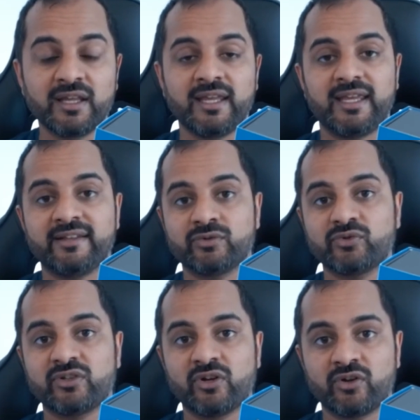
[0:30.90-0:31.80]
it's also
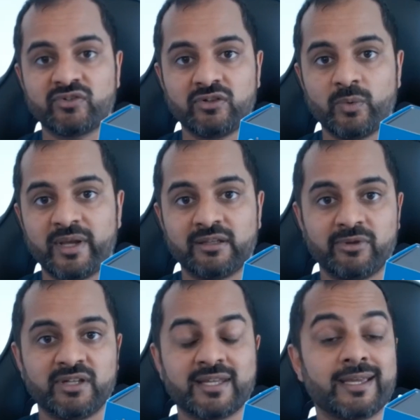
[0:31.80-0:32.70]
got two-way
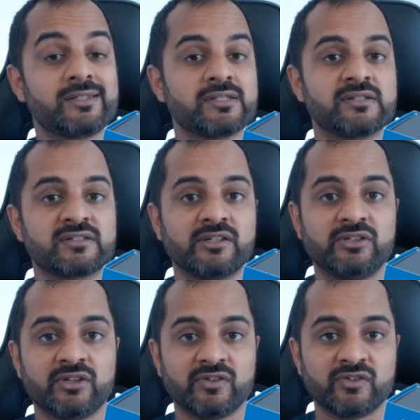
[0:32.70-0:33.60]
communication, so you
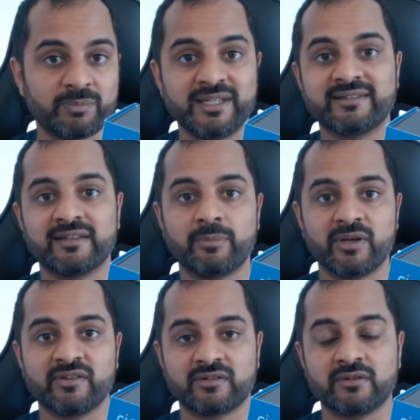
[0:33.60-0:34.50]
can speak to the
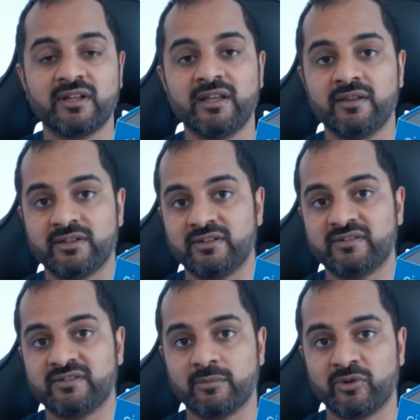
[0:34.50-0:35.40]
person that you see
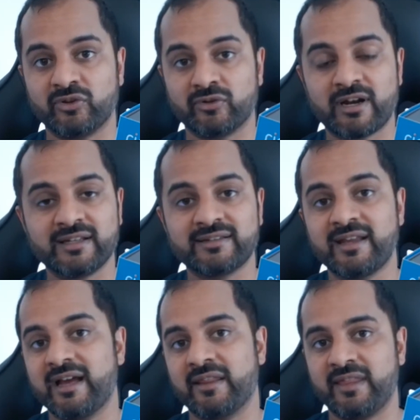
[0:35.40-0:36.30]
them on the other end
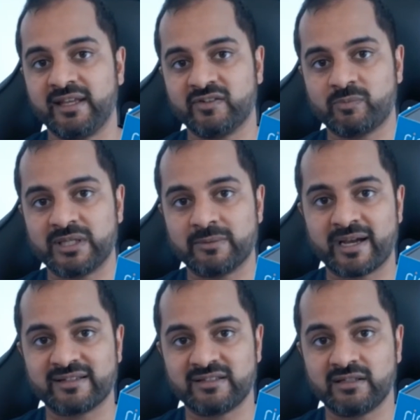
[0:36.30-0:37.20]
and they can speak back
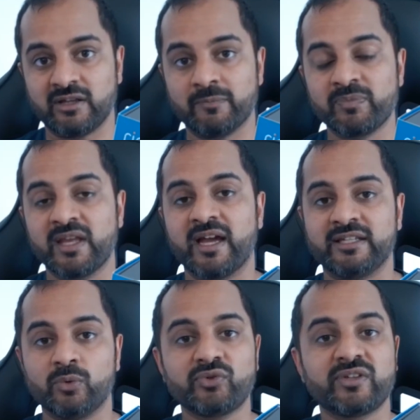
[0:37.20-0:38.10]
to you. And you
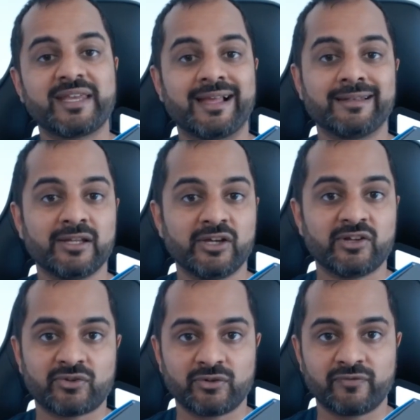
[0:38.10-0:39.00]
also get alerts
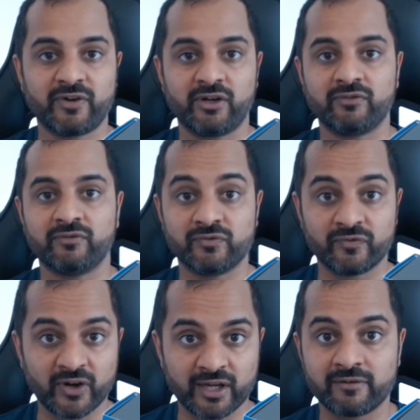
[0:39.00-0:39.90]
on your phone
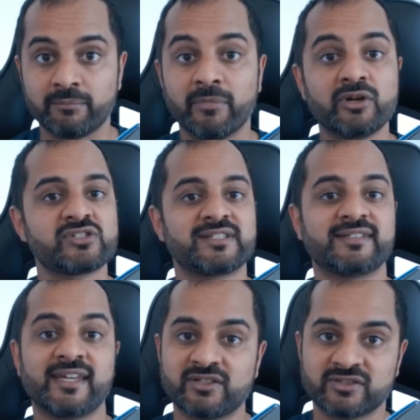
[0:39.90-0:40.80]
via motion
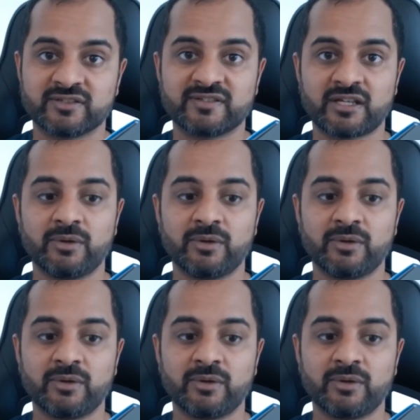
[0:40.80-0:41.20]
detection, so